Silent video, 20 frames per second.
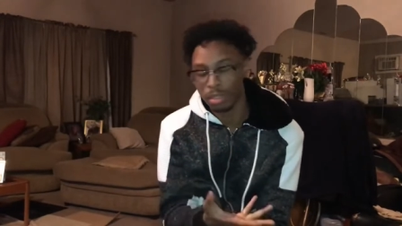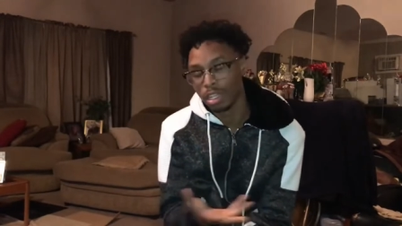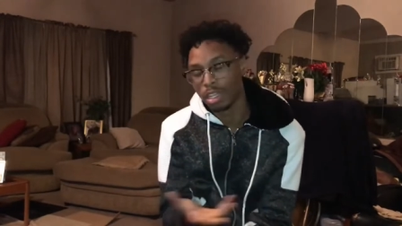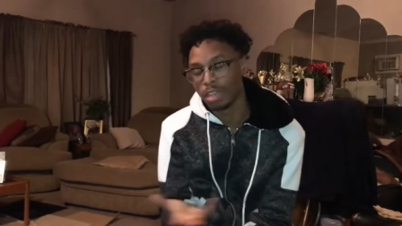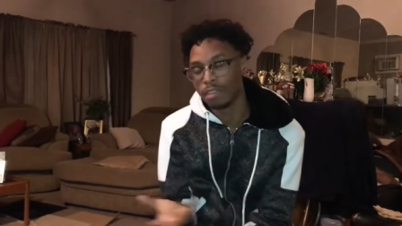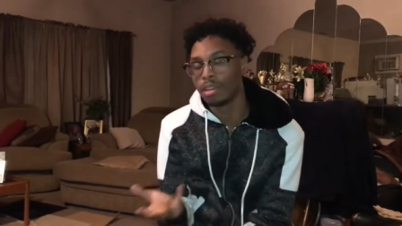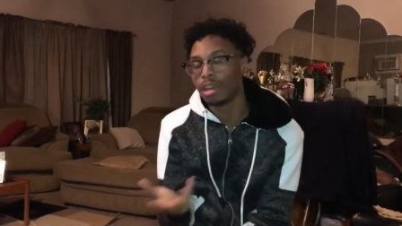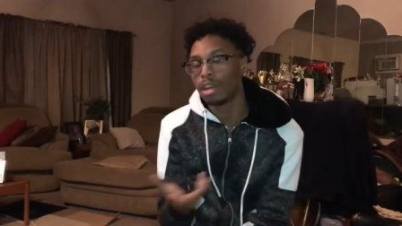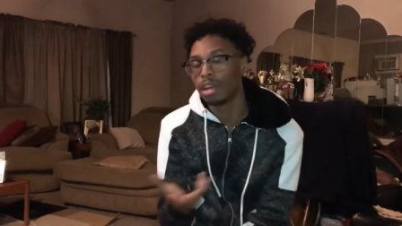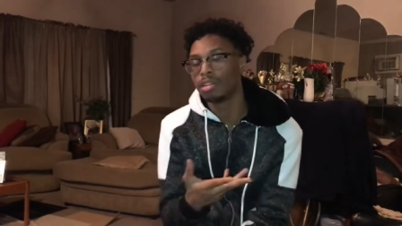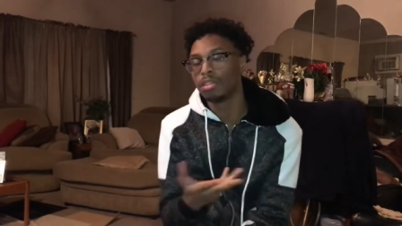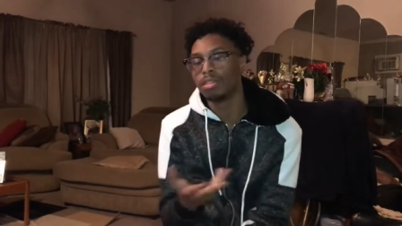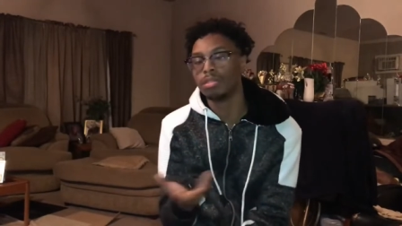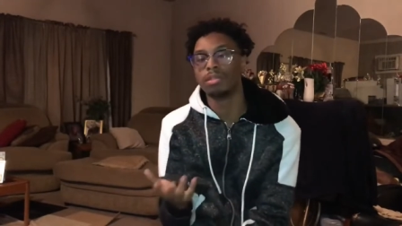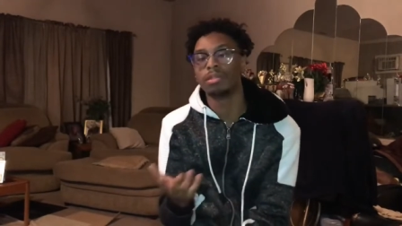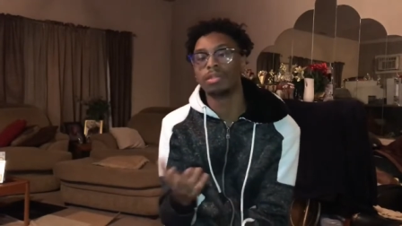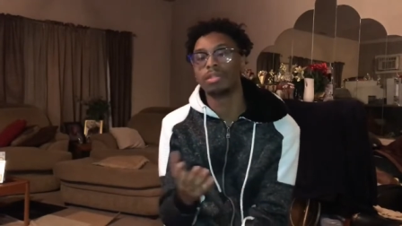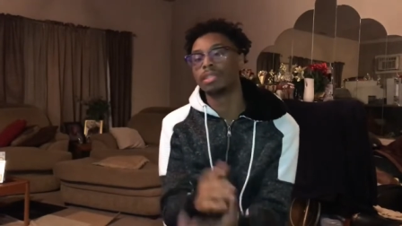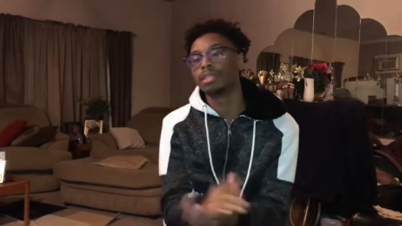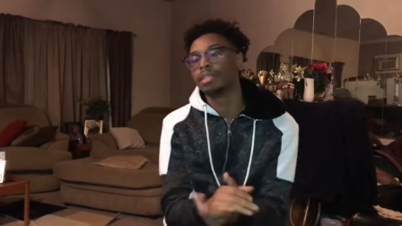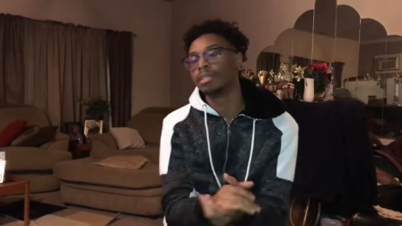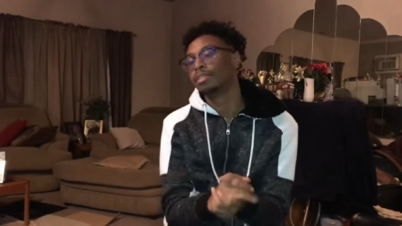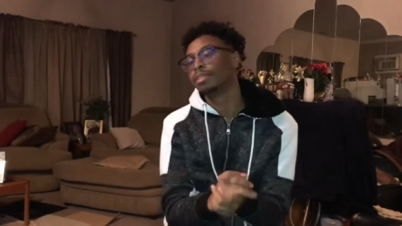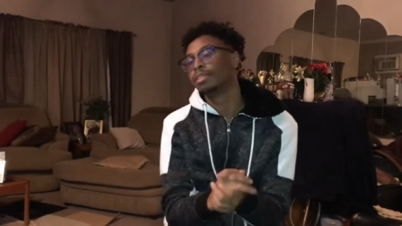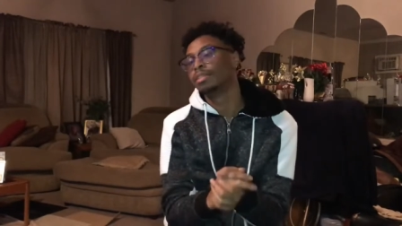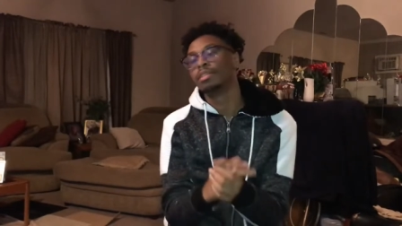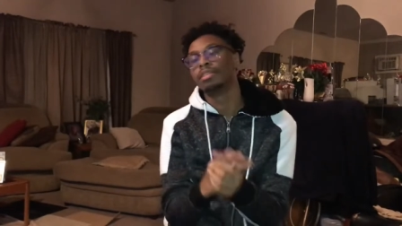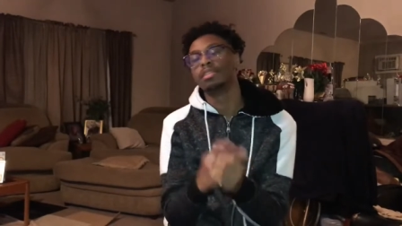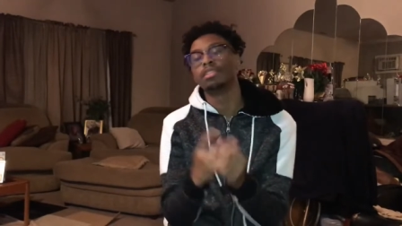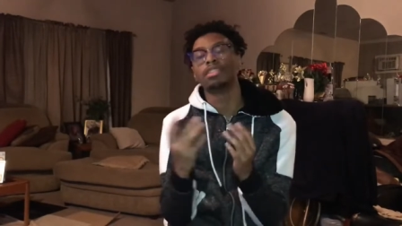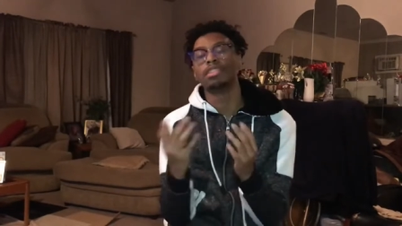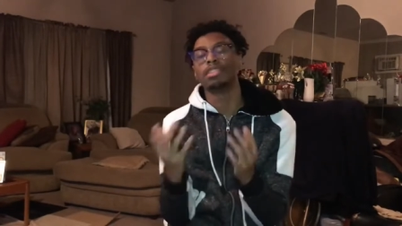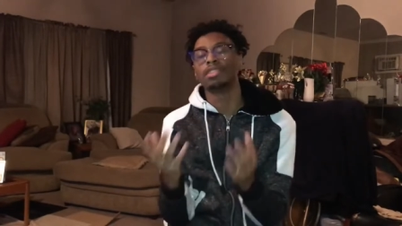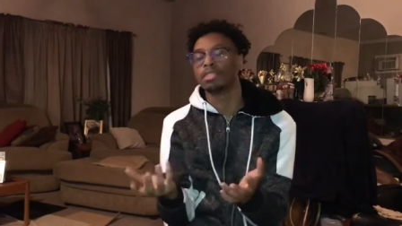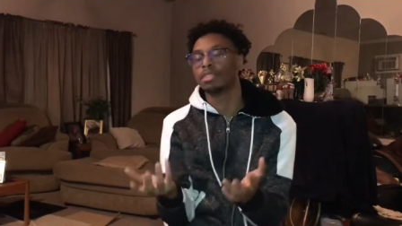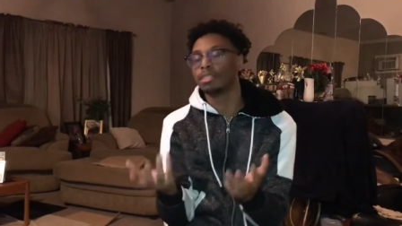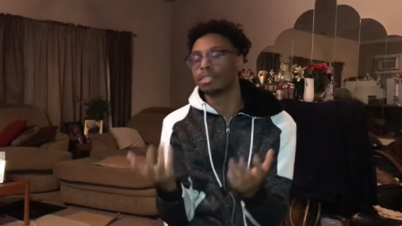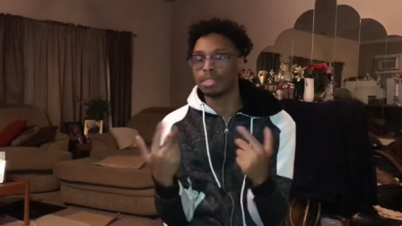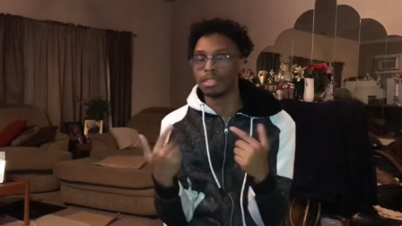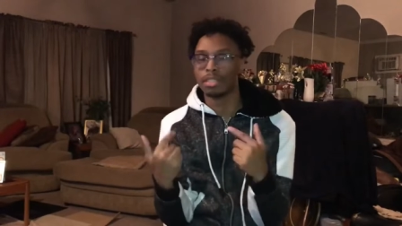if y'all know it, just
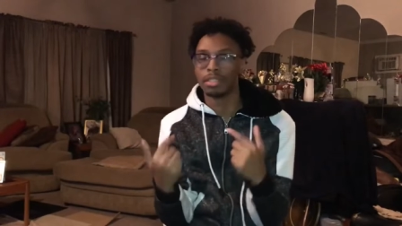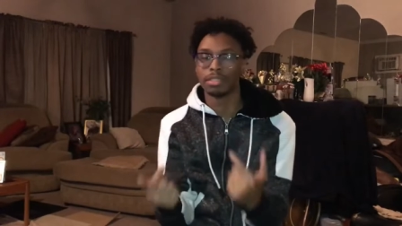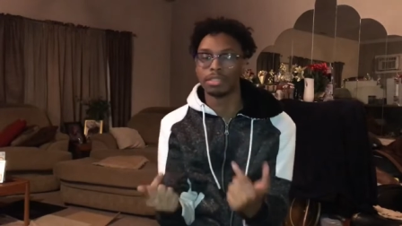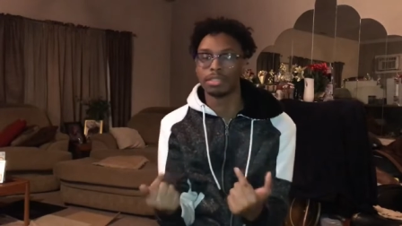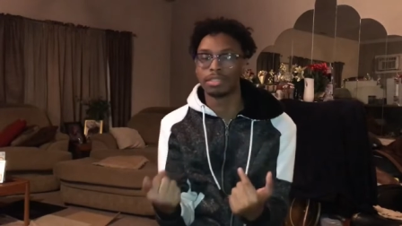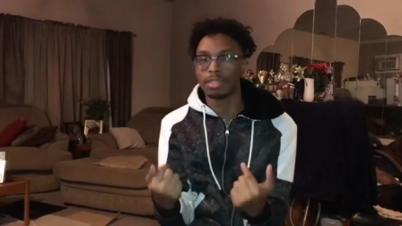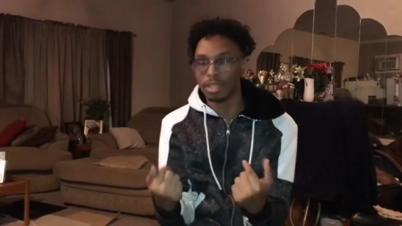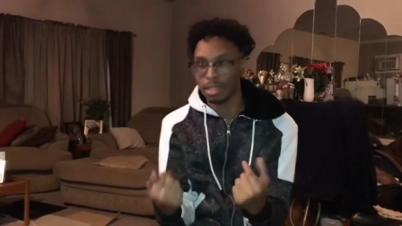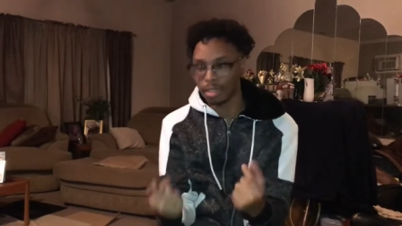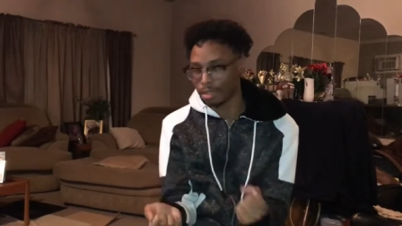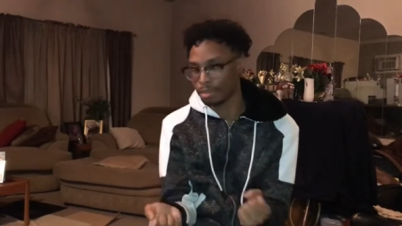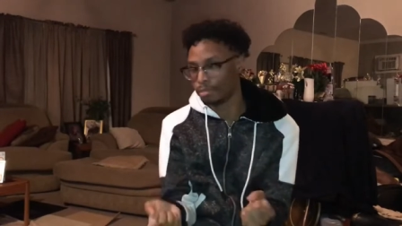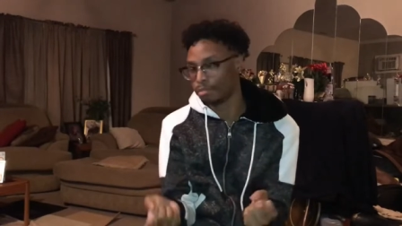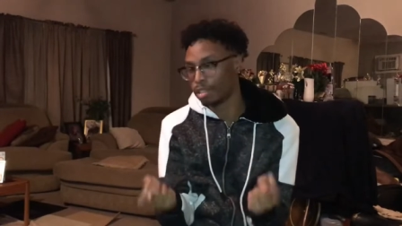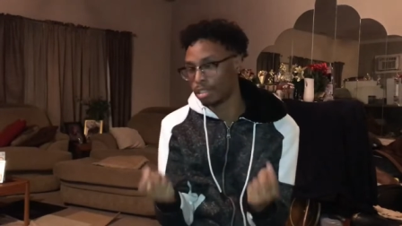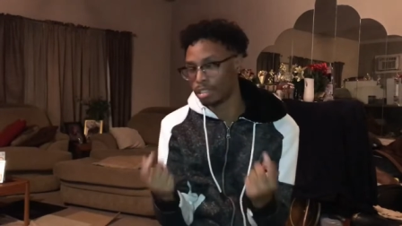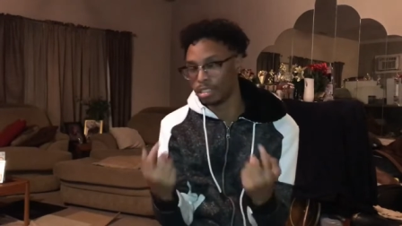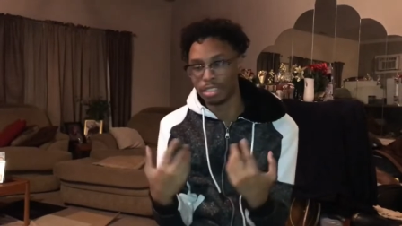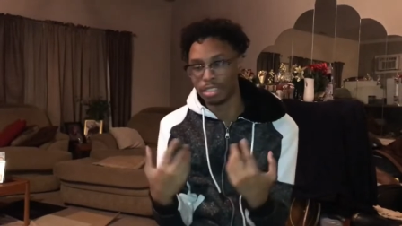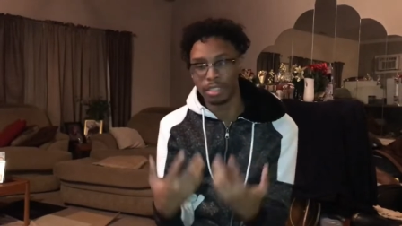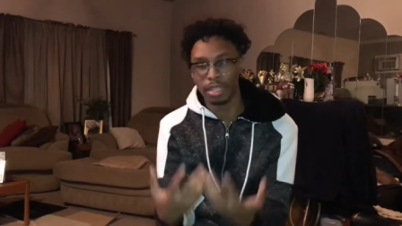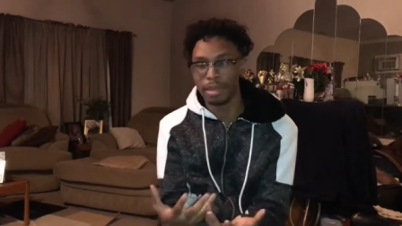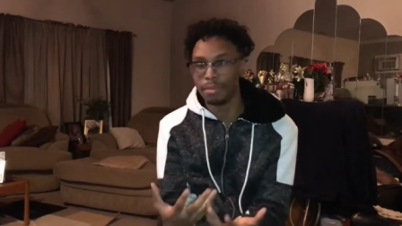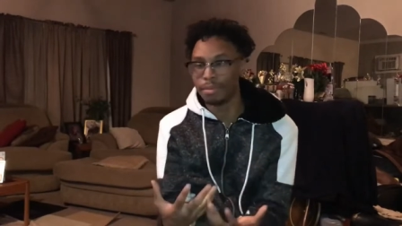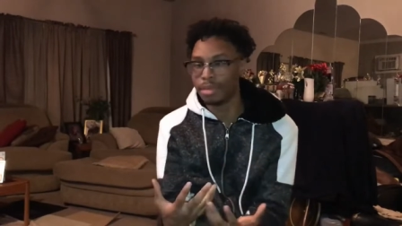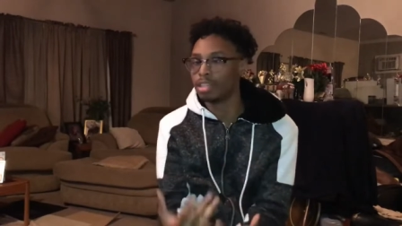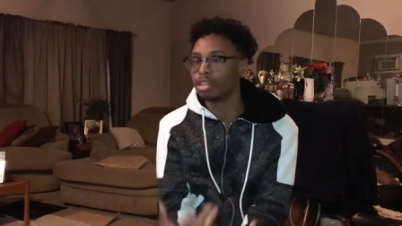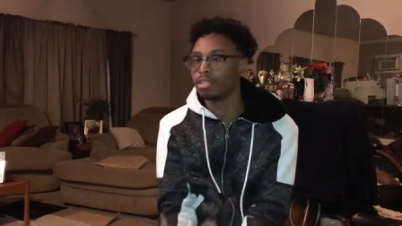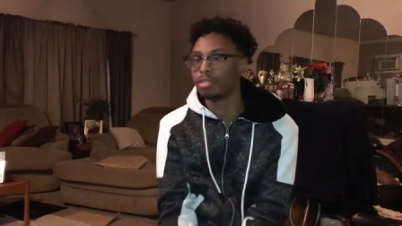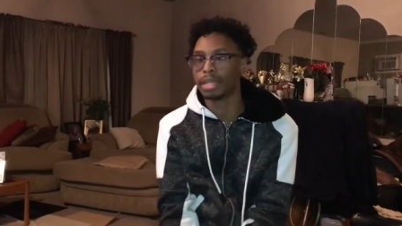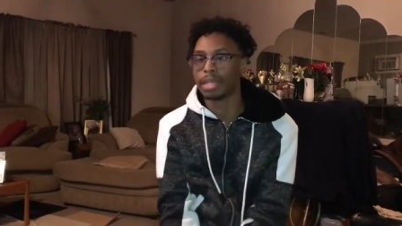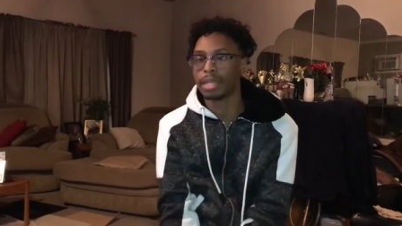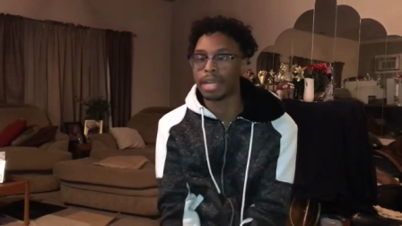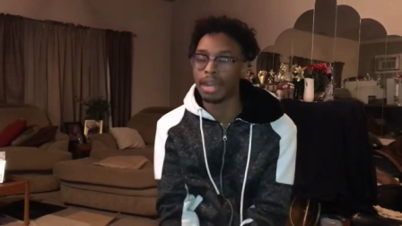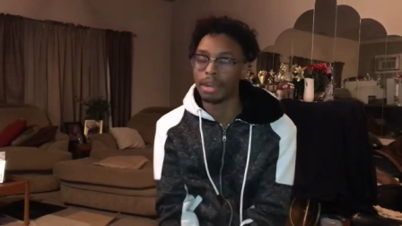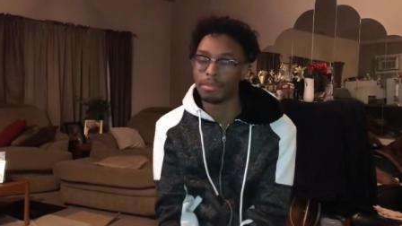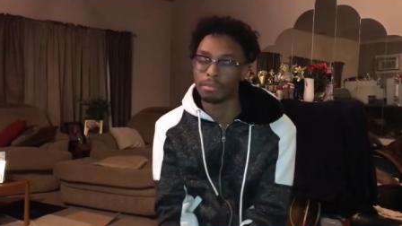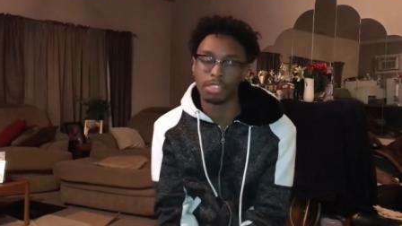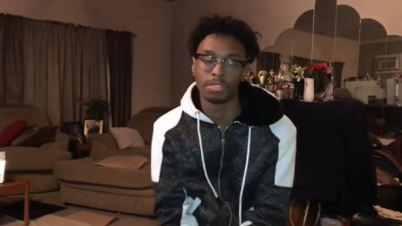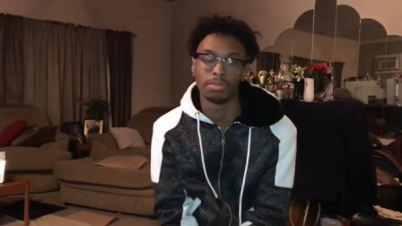bro, just let me know in the
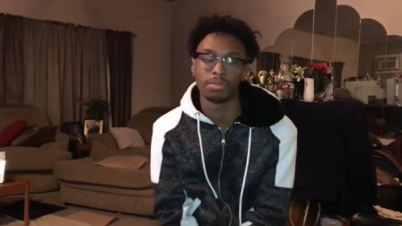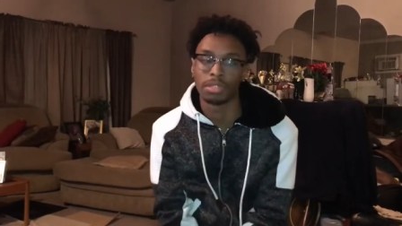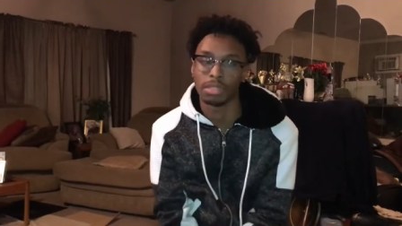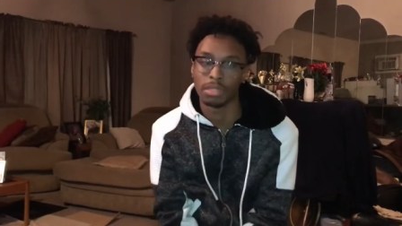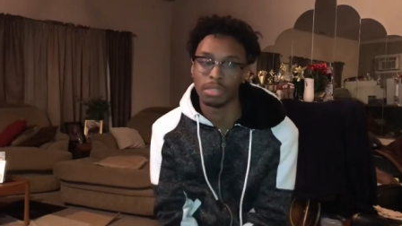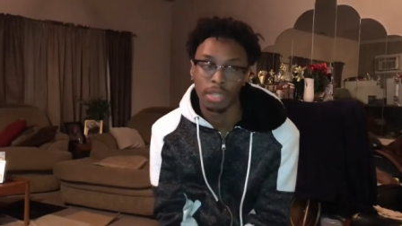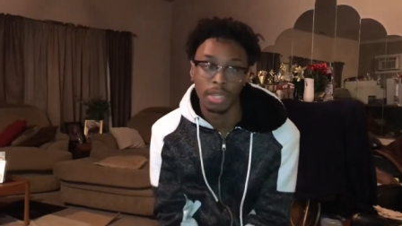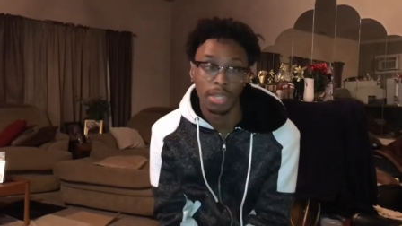comments, bro.